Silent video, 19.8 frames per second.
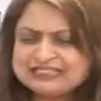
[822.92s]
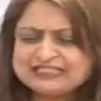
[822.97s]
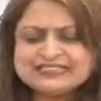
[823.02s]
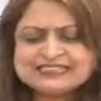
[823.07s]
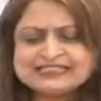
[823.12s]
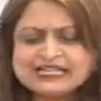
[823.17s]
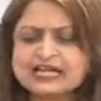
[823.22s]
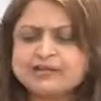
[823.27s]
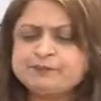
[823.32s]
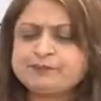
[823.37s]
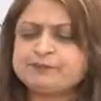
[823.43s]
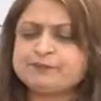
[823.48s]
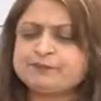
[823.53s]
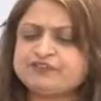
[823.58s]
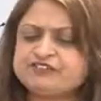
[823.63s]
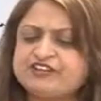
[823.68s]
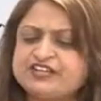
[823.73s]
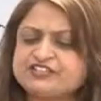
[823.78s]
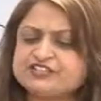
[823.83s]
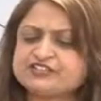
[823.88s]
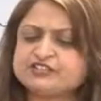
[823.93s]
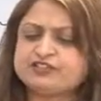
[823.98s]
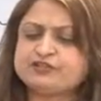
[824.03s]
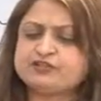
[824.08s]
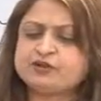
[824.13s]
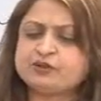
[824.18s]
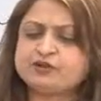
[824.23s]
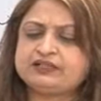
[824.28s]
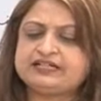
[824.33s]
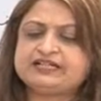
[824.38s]
It can be
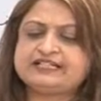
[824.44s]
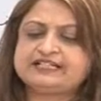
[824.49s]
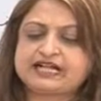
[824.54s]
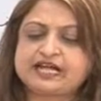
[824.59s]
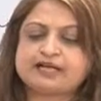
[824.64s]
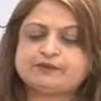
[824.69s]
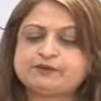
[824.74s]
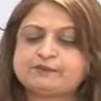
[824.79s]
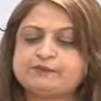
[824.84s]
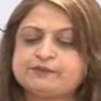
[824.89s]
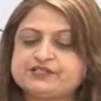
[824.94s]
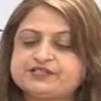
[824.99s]
professional goal, it can be